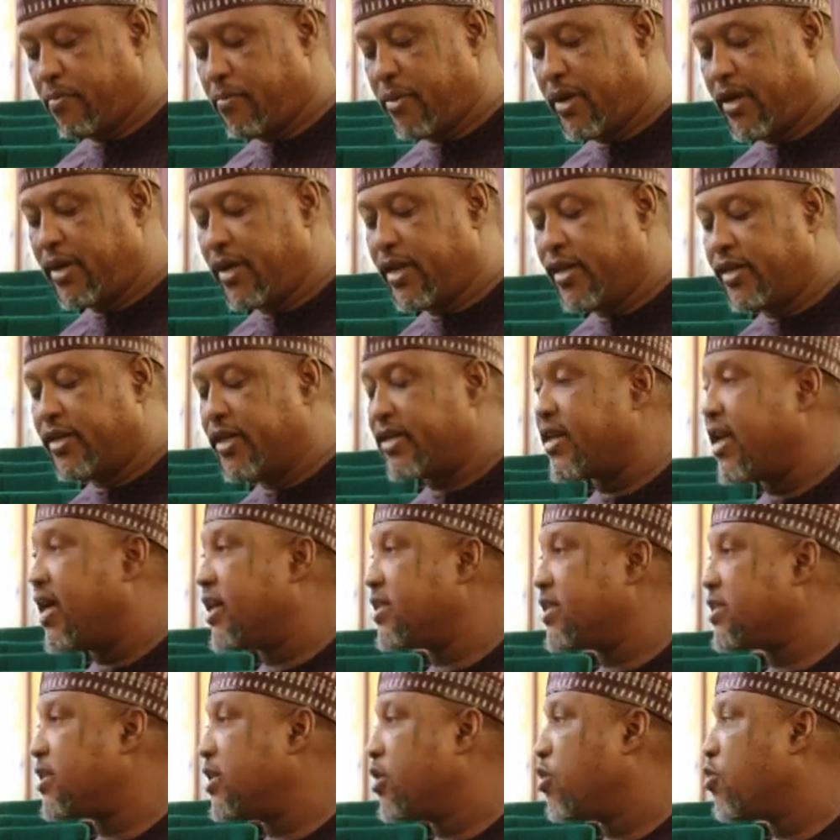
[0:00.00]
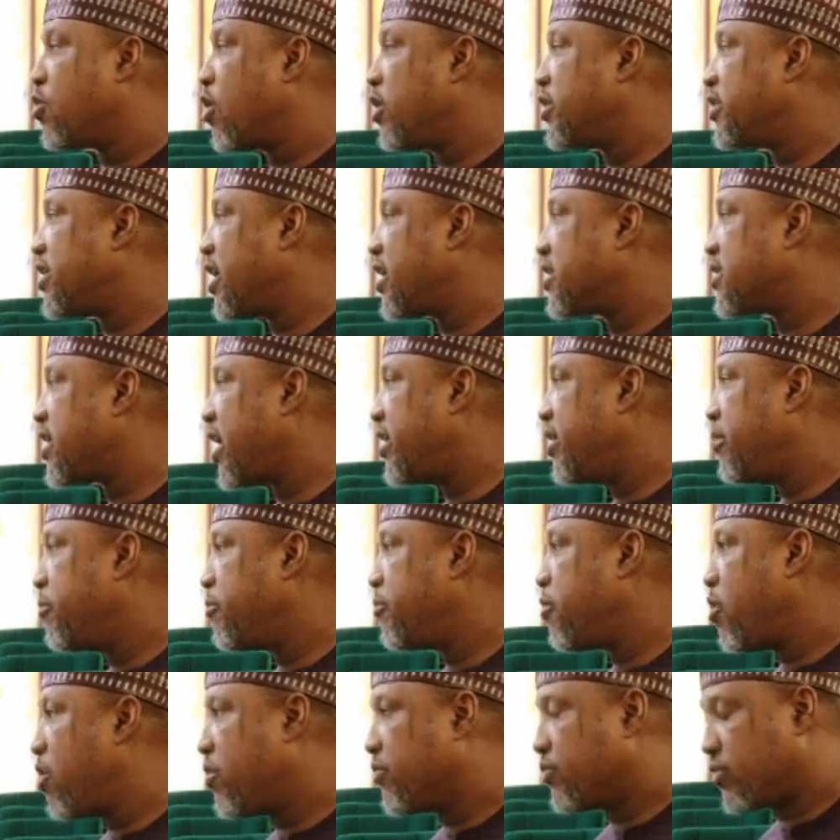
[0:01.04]
being in details, in context, and in
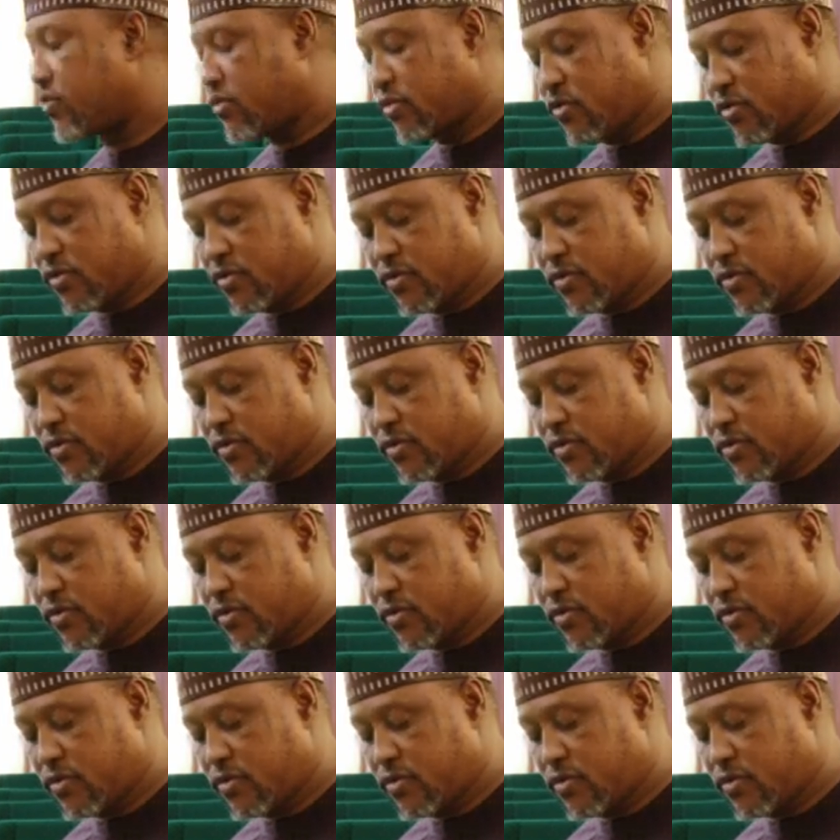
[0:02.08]
forms.